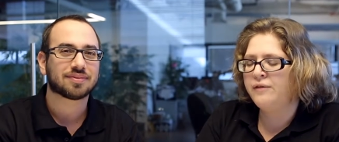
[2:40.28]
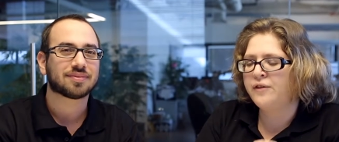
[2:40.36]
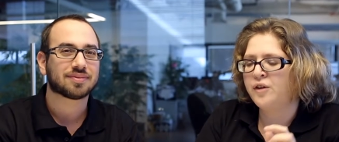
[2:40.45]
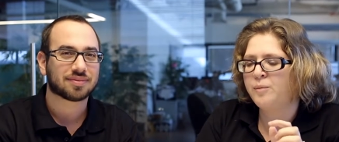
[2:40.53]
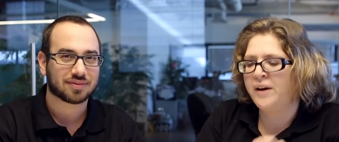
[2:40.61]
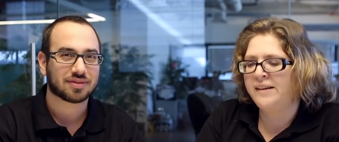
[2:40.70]

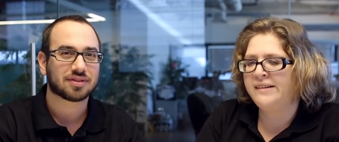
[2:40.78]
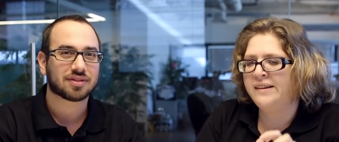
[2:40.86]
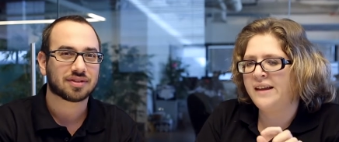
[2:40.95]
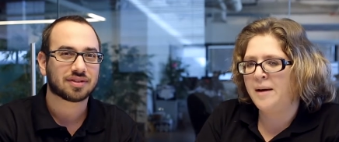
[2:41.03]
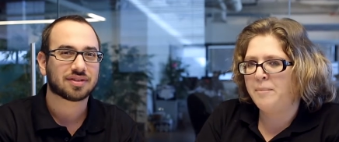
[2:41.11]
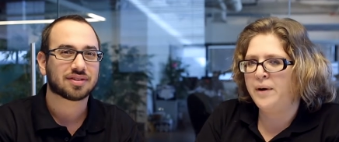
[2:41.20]
Speaker 1: for
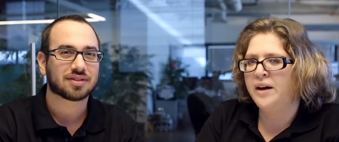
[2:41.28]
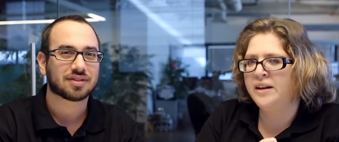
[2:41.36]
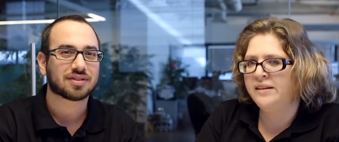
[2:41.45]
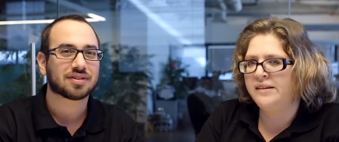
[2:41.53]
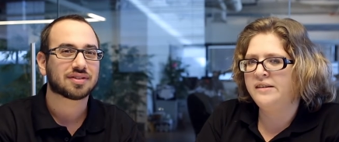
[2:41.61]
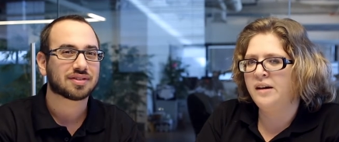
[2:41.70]
pressing that
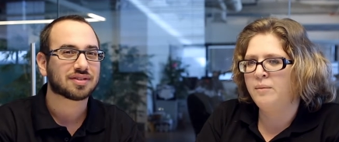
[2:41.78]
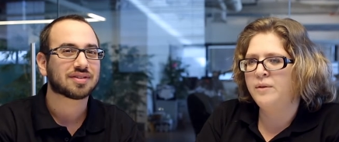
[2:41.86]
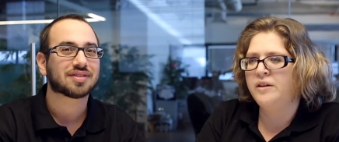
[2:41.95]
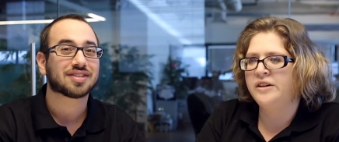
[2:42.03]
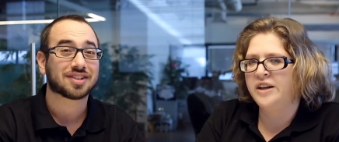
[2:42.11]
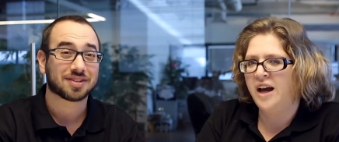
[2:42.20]
button to
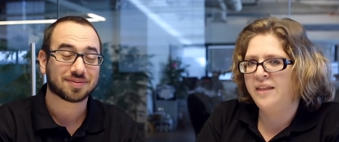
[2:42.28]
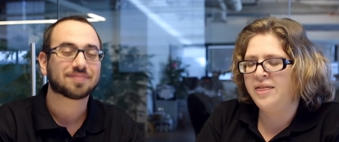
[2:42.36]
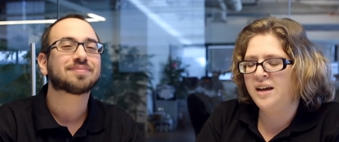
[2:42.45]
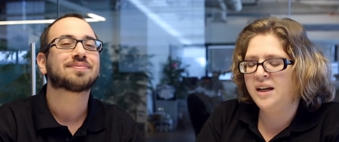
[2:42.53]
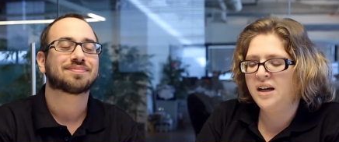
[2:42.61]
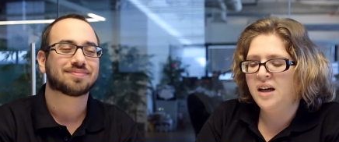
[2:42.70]
double or
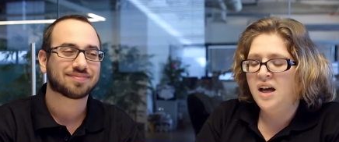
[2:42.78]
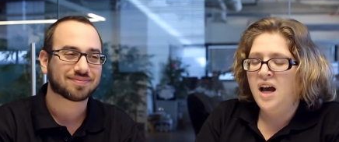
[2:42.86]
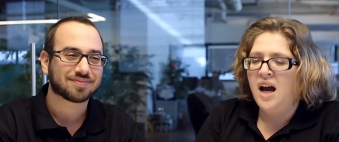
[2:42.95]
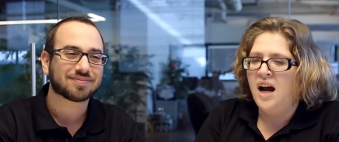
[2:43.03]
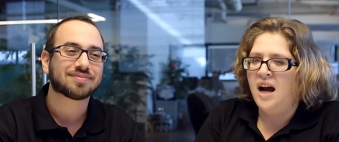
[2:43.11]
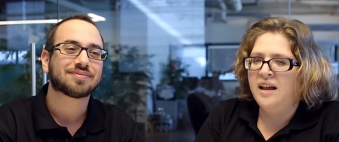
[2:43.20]
nothing.
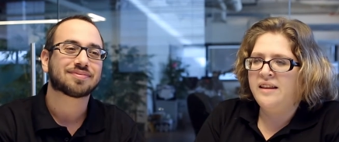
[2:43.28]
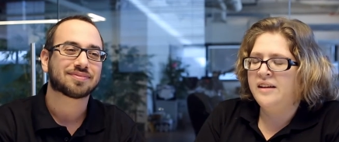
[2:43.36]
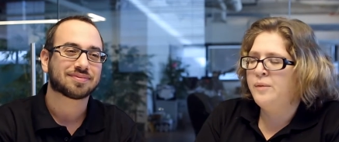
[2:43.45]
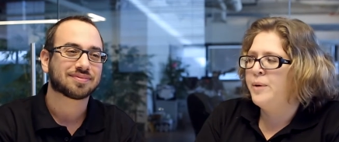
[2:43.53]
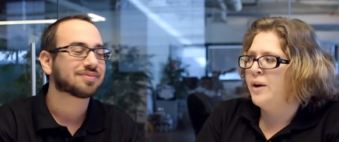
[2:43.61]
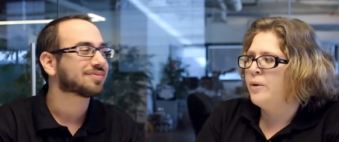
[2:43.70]

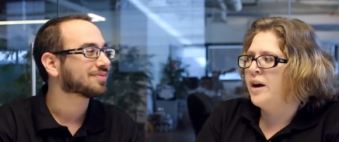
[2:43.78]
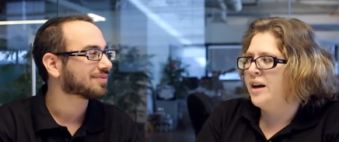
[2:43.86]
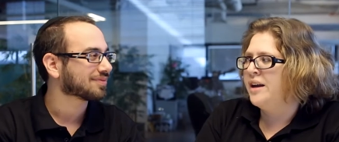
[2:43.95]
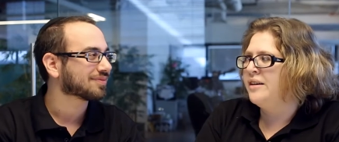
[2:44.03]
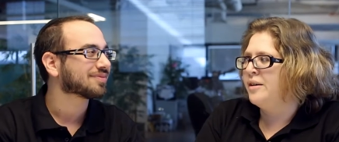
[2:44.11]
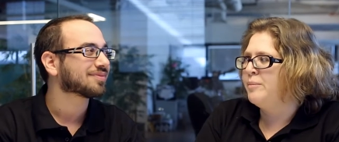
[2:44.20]
That's probably where
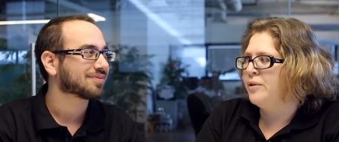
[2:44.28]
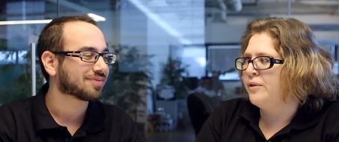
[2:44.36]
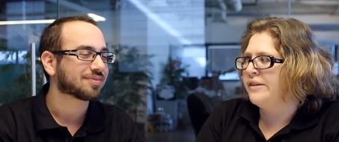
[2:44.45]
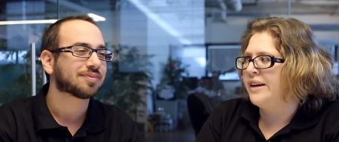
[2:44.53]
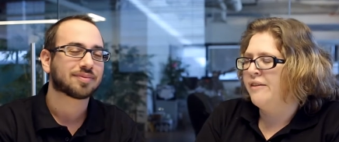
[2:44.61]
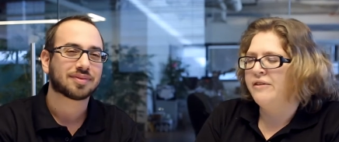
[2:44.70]
I'd end up
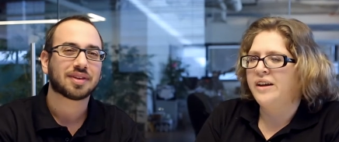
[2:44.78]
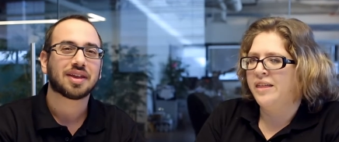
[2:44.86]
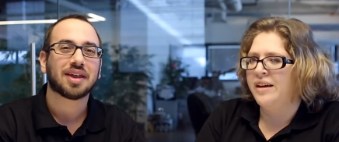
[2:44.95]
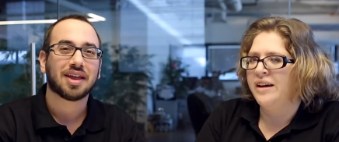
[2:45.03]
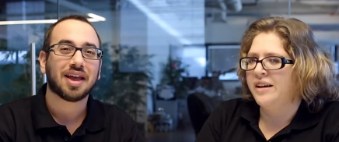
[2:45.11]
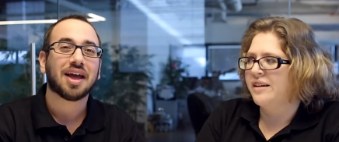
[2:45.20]
losing
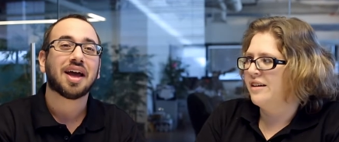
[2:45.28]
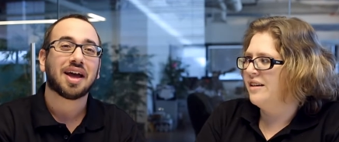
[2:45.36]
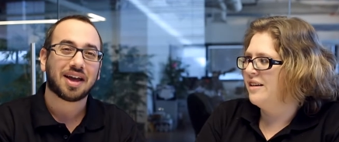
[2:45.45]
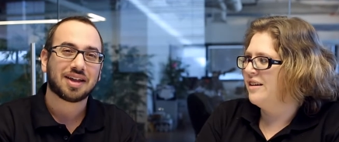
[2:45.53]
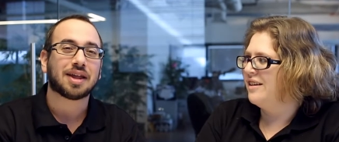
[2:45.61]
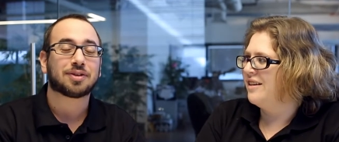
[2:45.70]
everything.
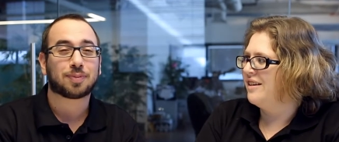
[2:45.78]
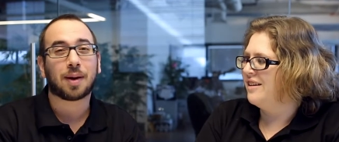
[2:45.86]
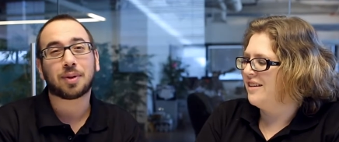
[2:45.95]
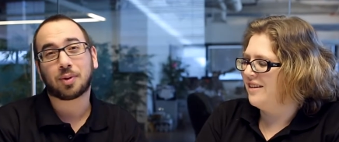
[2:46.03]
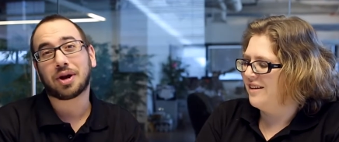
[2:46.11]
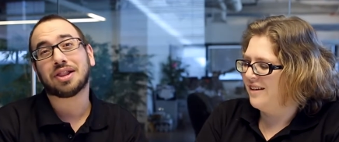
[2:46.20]
Speaker 2: Yeah, it's
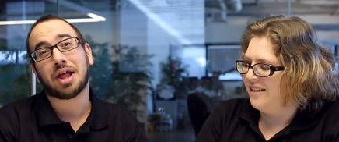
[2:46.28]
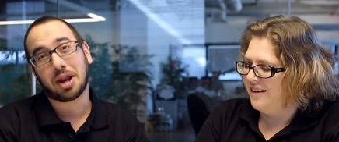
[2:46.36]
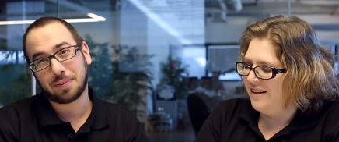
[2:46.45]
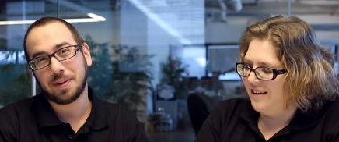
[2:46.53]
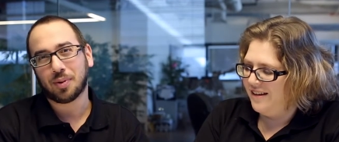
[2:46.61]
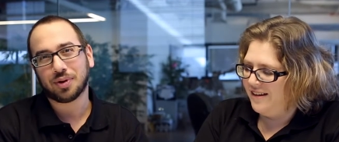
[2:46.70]
probably where a
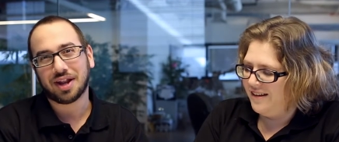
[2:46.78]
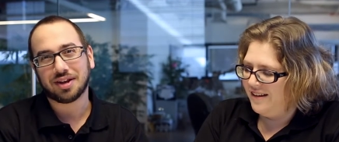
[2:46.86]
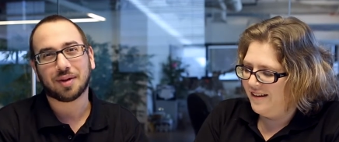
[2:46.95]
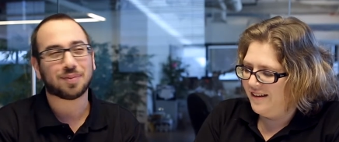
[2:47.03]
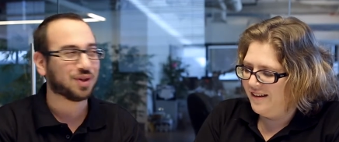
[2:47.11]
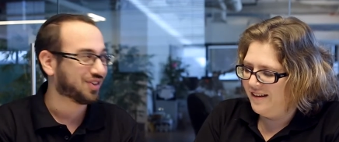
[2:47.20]
lot of people would
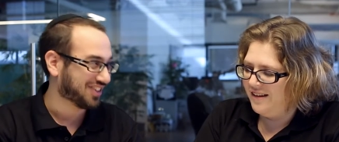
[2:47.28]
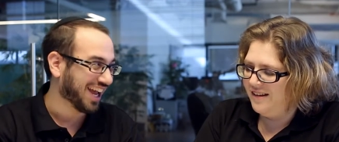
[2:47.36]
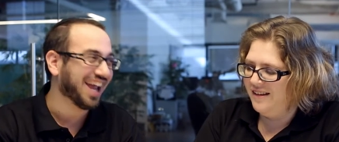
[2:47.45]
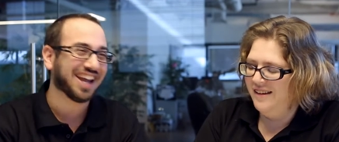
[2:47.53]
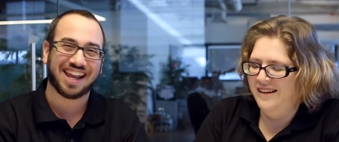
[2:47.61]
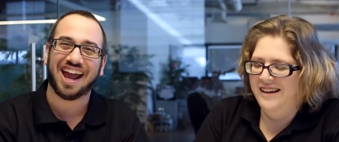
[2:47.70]
end up
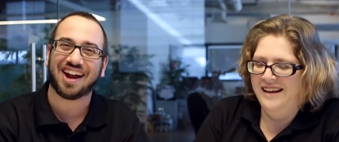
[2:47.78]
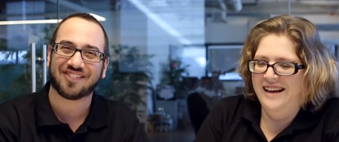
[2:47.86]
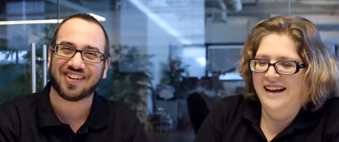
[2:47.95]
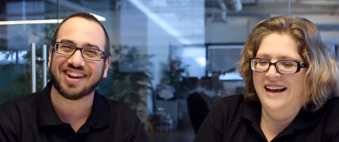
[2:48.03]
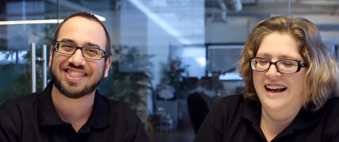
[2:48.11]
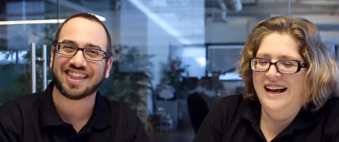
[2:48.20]
losing
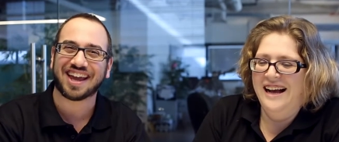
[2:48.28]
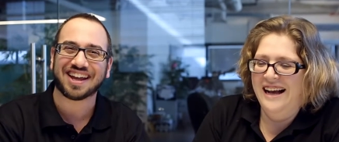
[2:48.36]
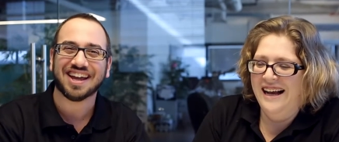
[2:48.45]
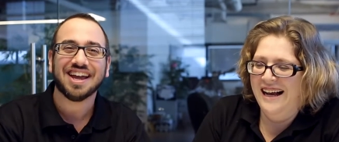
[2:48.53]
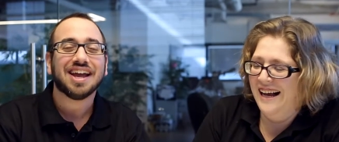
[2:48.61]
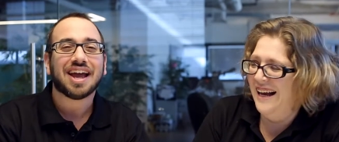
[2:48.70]

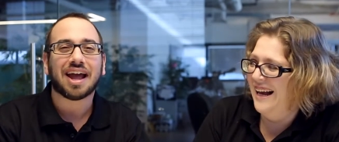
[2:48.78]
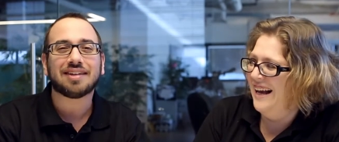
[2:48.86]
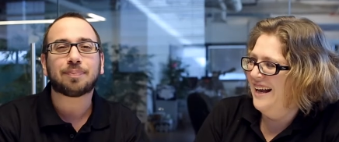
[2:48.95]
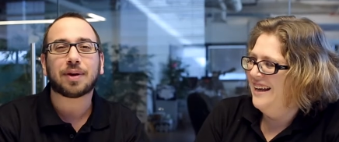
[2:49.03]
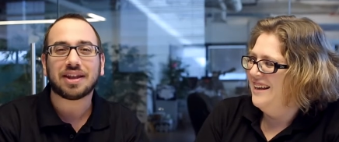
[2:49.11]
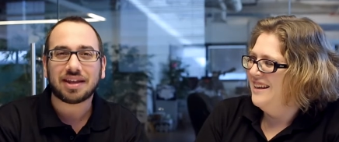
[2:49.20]
everything.
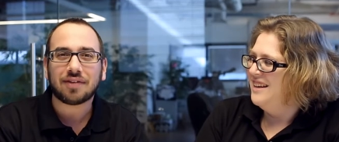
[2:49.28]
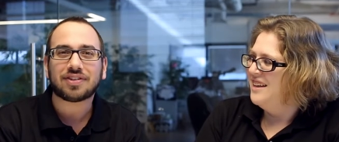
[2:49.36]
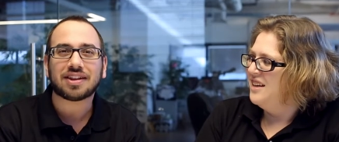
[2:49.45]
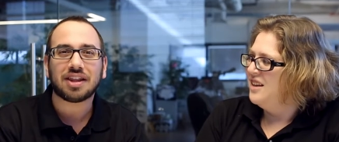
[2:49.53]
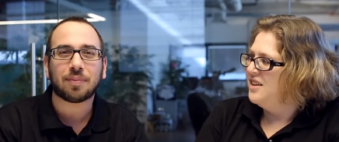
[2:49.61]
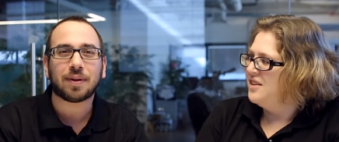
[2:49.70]
But it gives
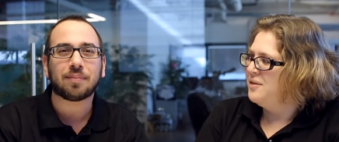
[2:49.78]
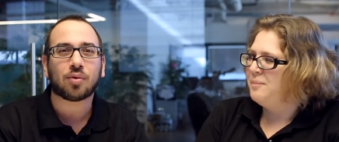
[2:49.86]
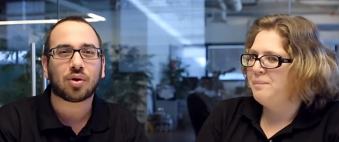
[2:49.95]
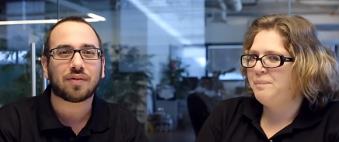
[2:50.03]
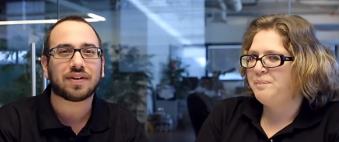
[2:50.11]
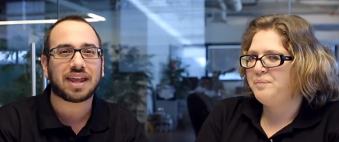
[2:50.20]
a little bit
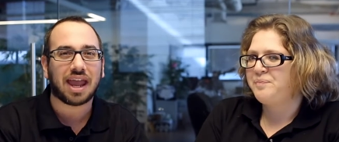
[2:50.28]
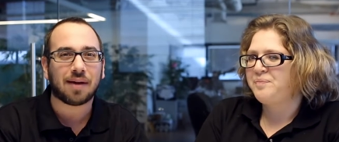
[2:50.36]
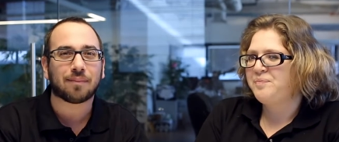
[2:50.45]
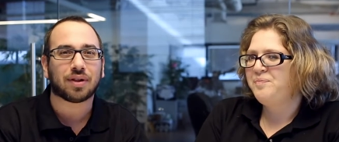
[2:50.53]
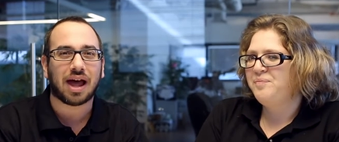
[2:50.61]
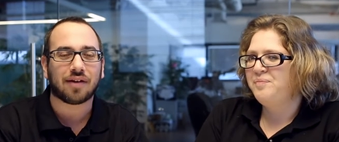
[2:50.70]
more of a
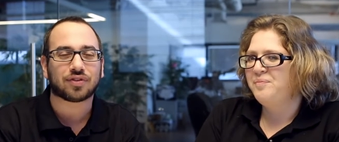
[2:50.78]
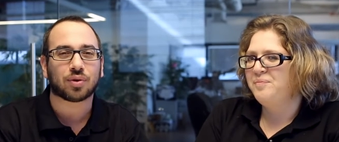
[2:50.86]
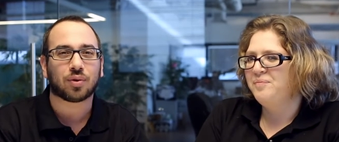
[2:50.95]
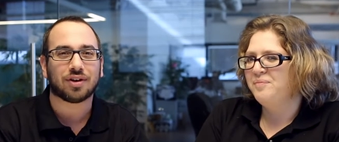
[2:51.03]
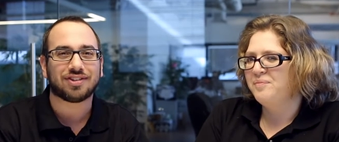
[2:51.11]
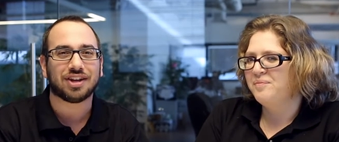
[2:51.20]
gamble
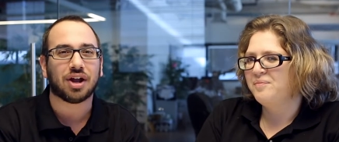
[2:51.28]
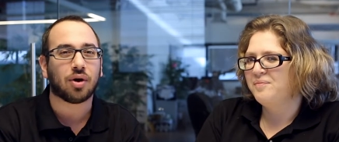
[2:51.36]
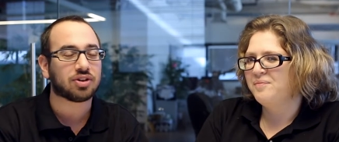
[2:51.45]
afterwards, you know,